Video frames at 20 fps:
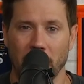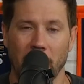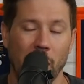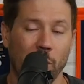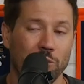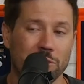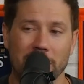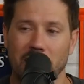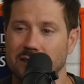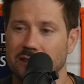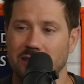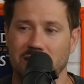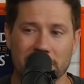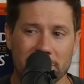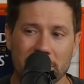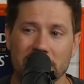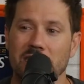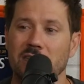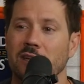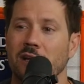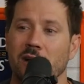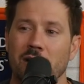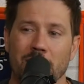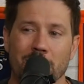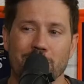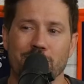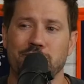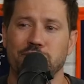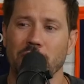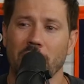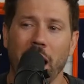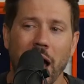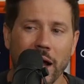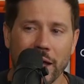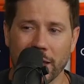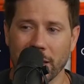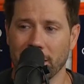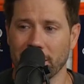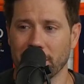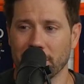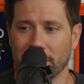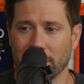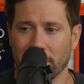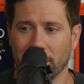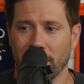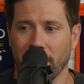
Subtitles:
I would like to see blocking.